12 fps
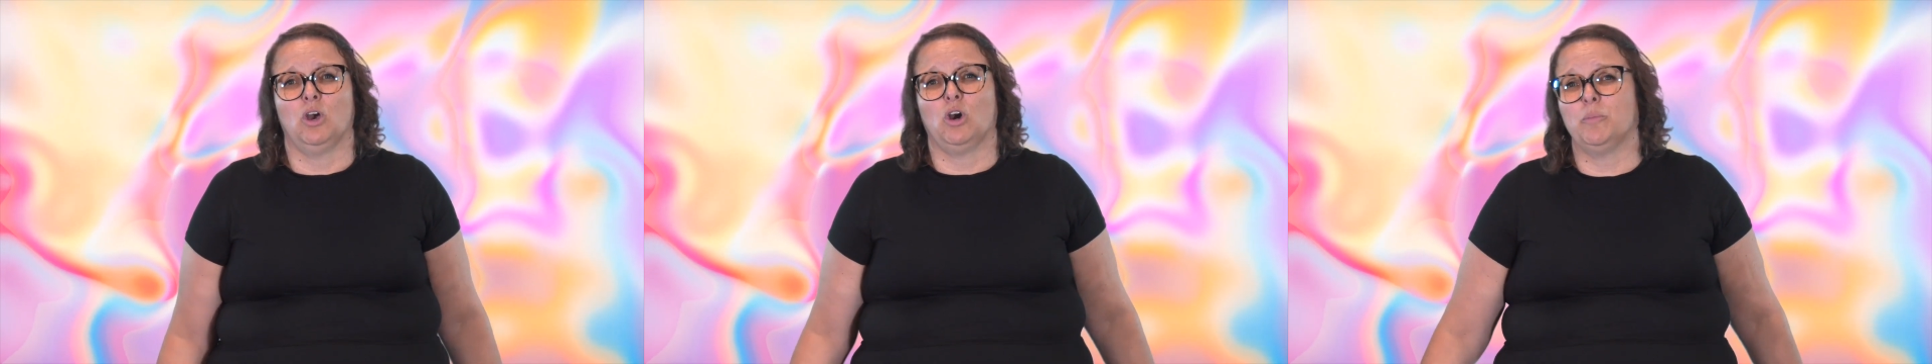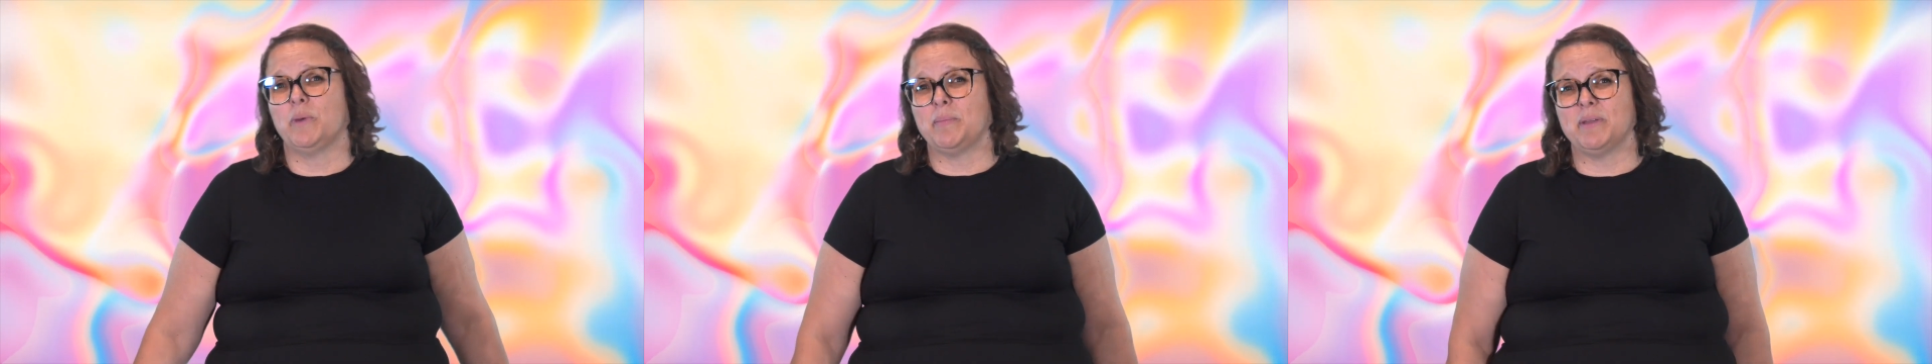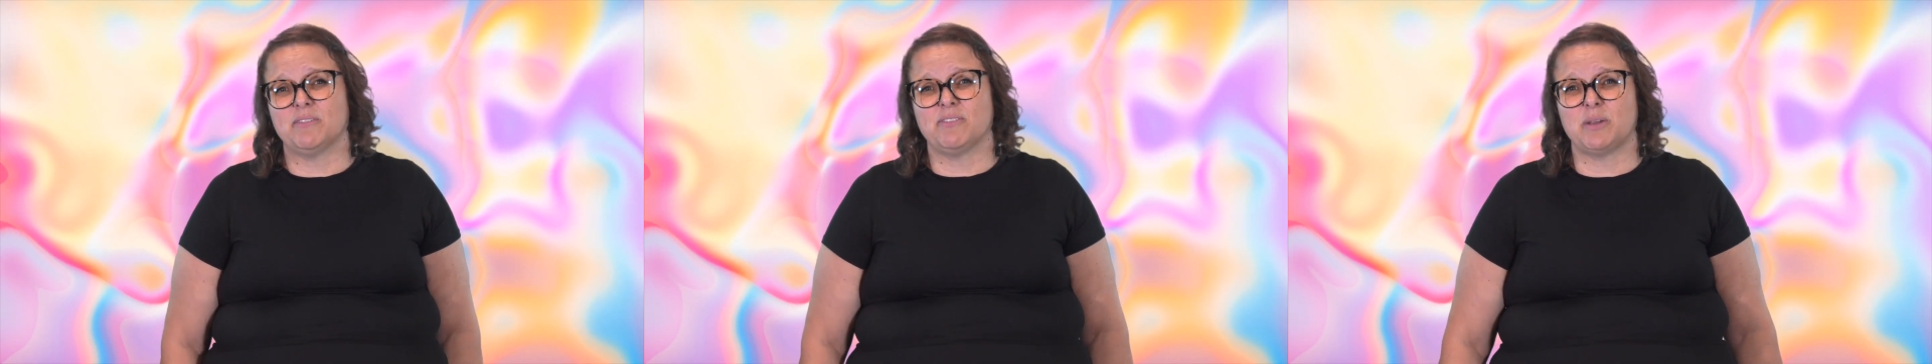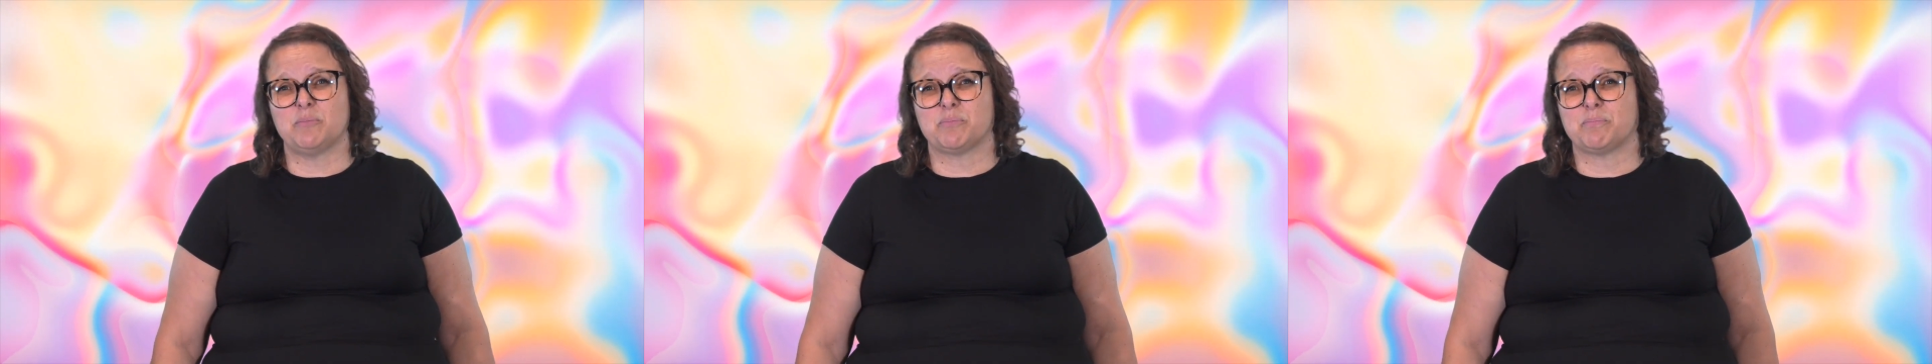Or maybe a
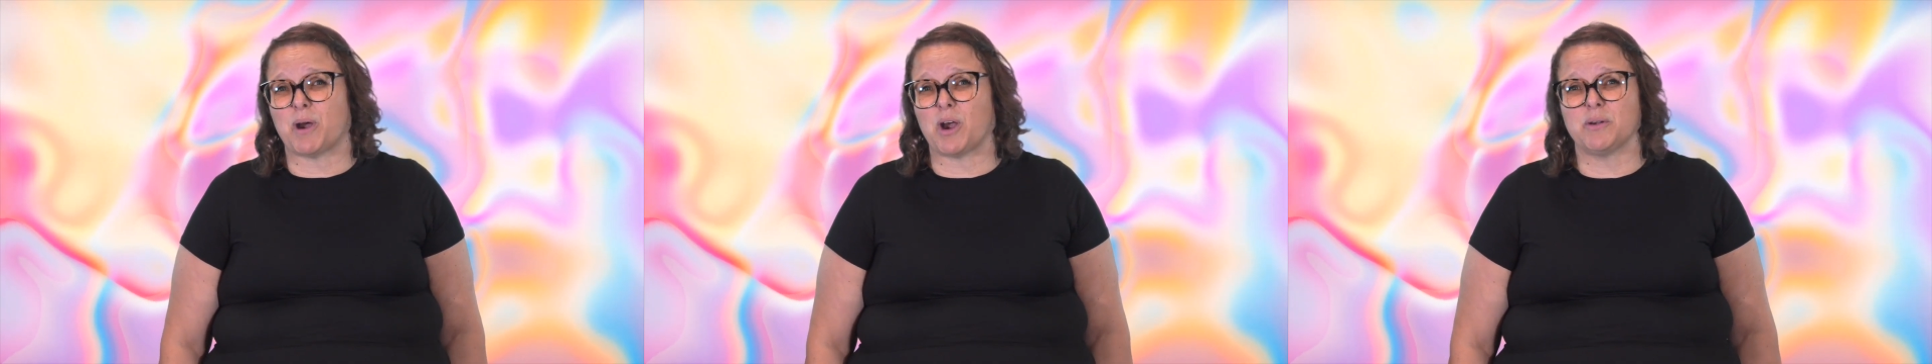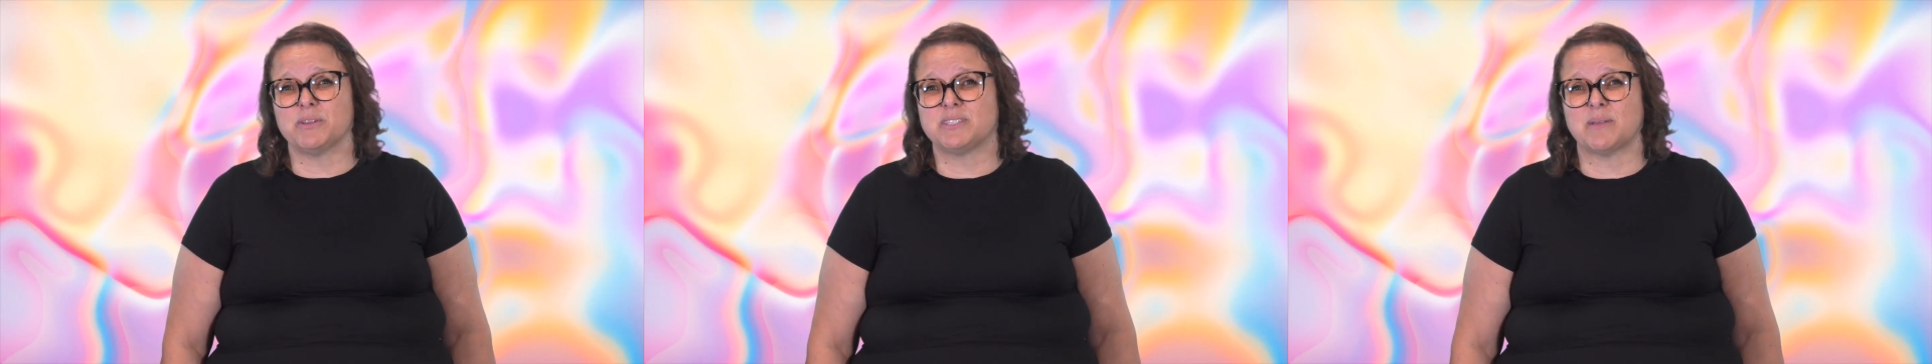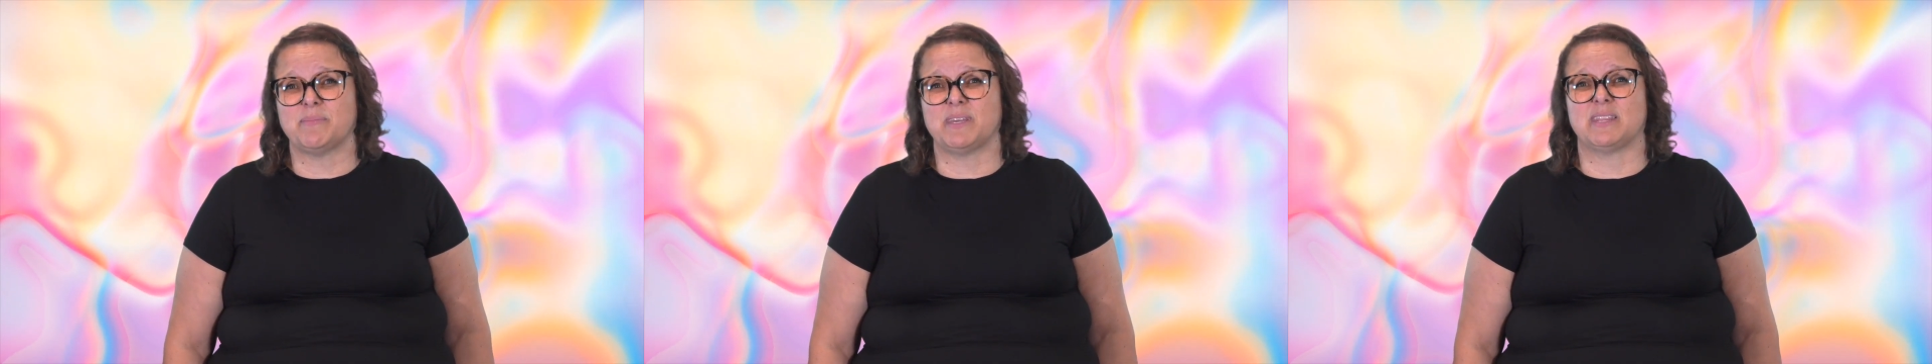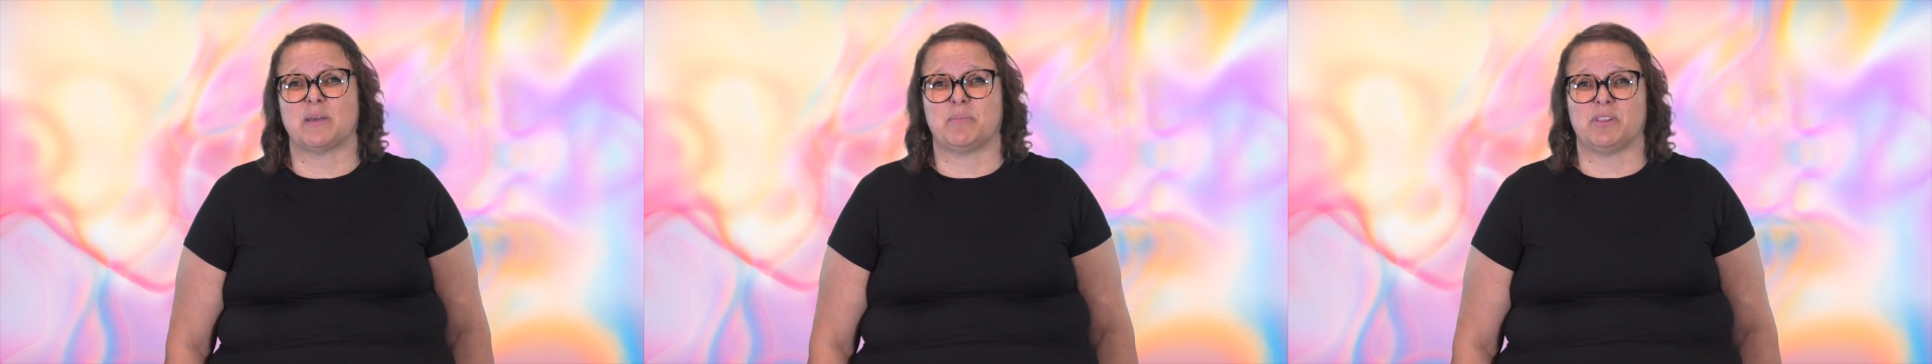friend borrows
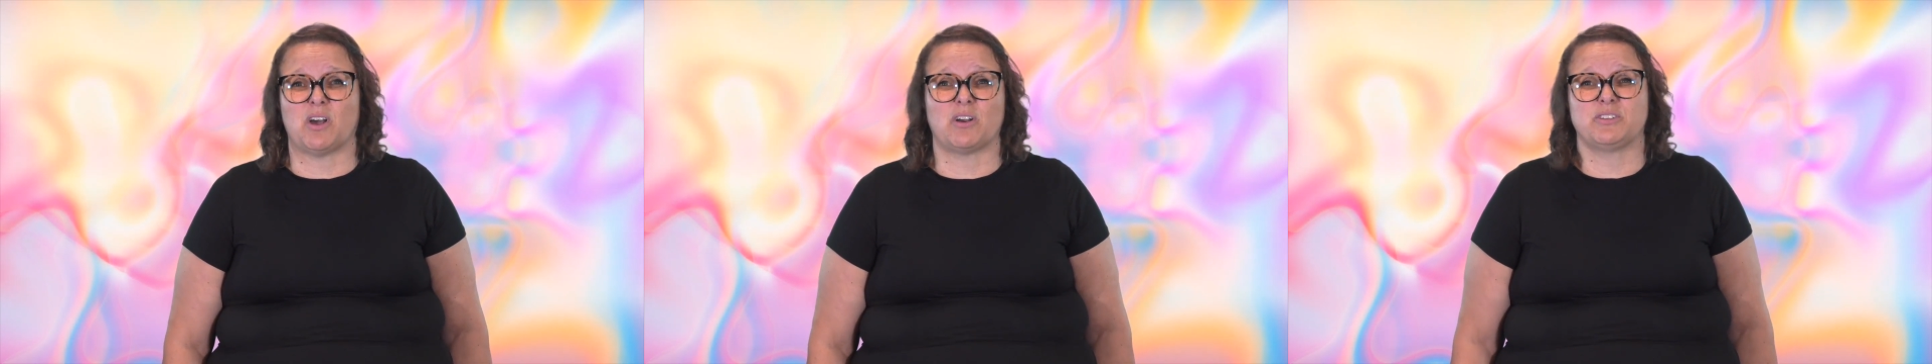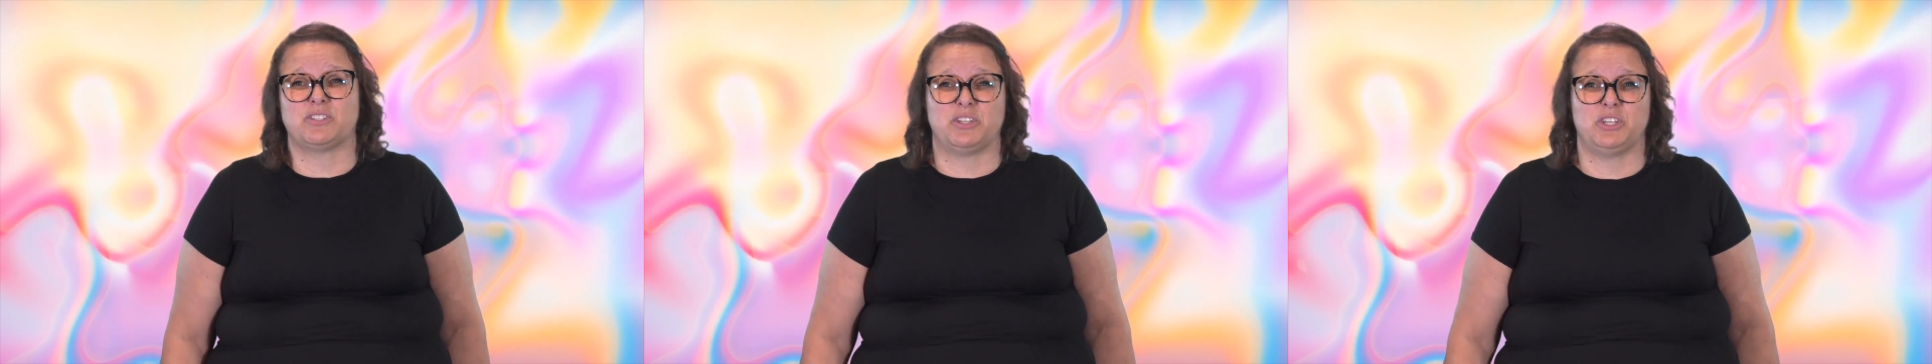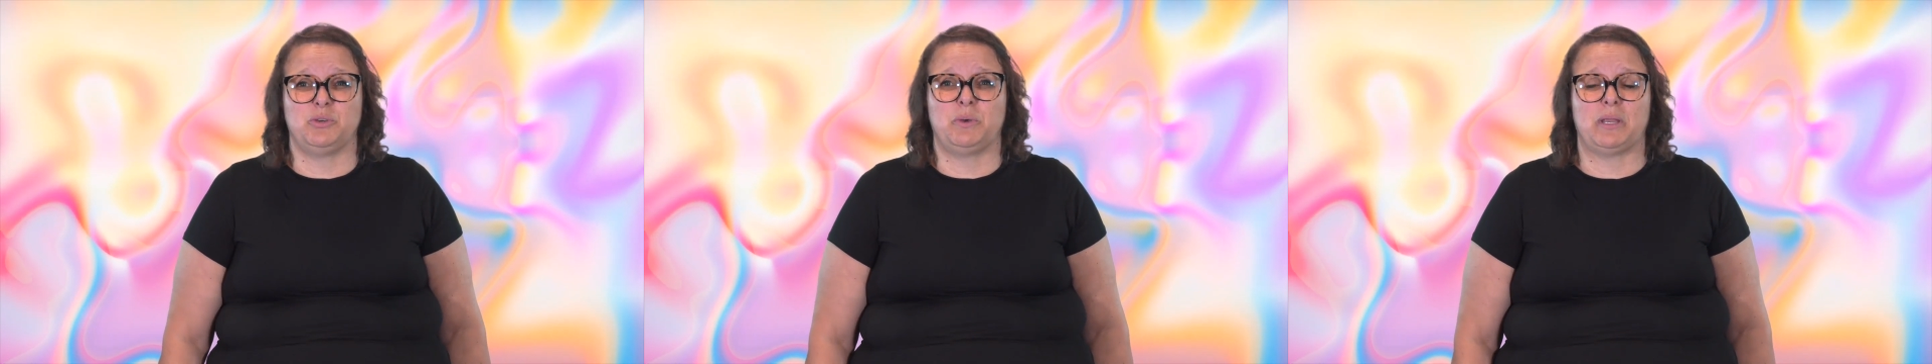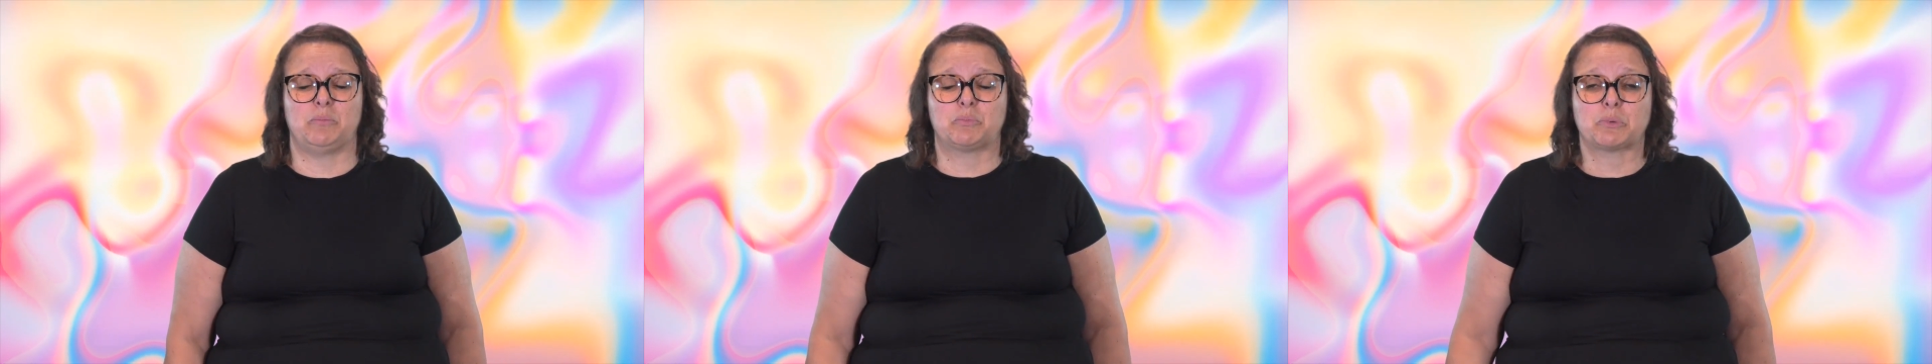something that belongs to you
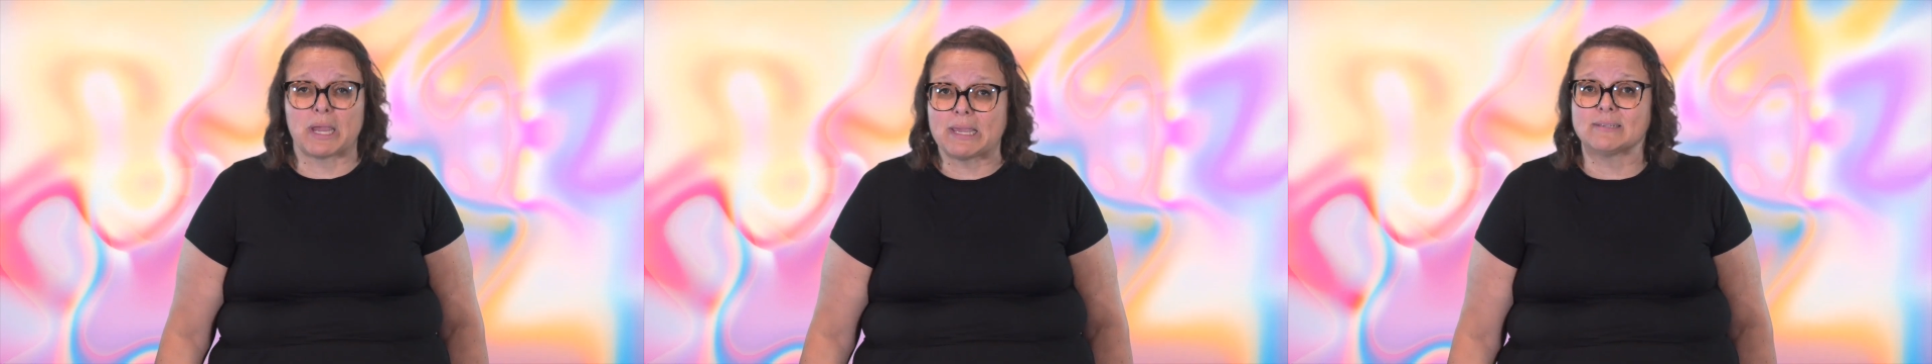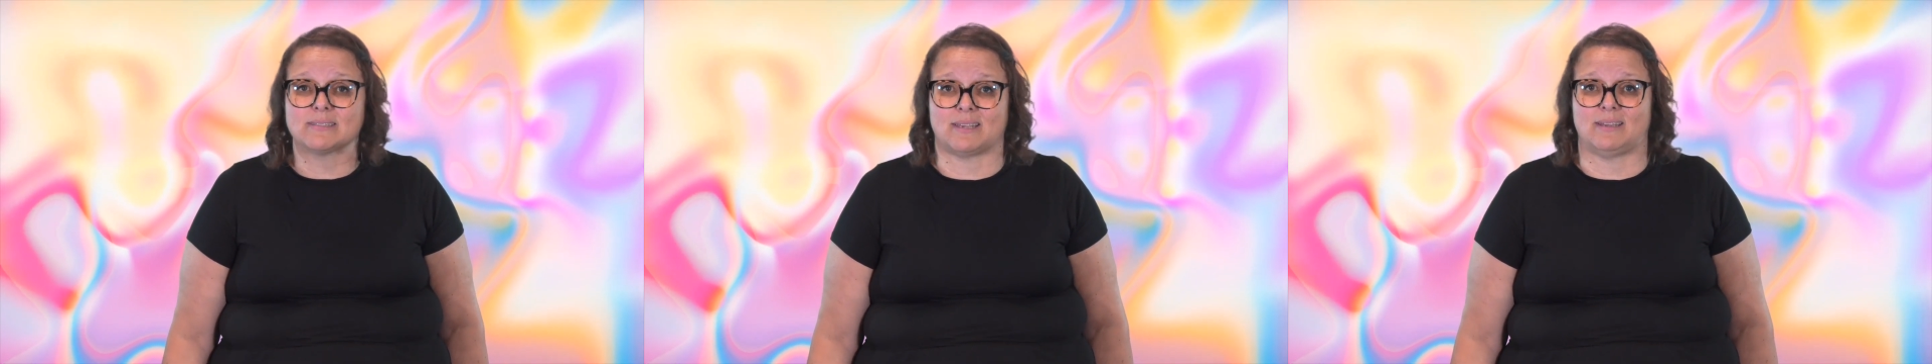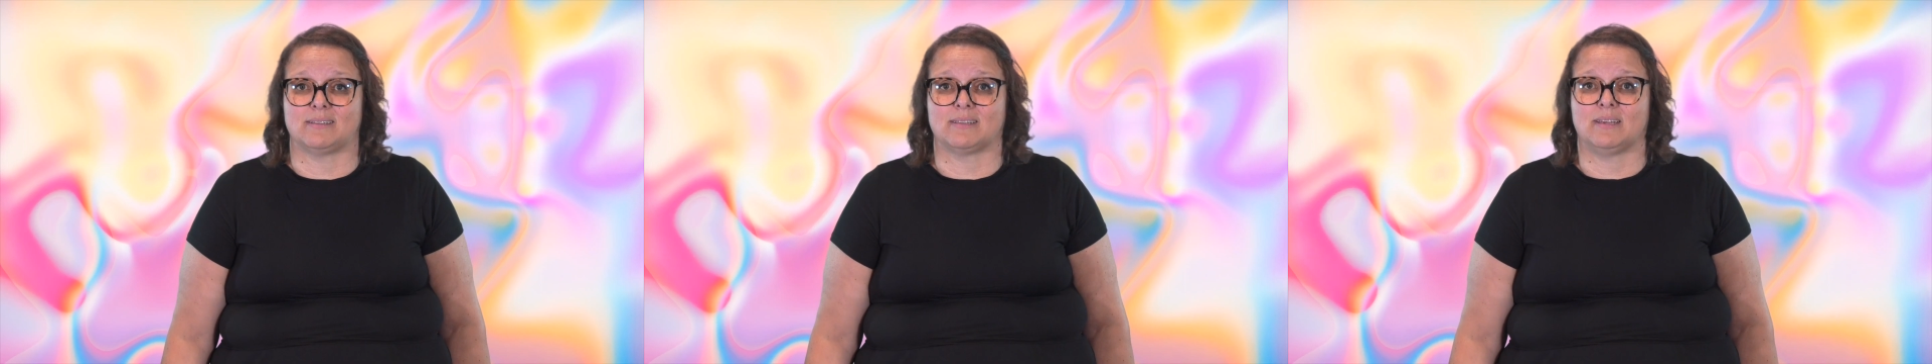and breaks it.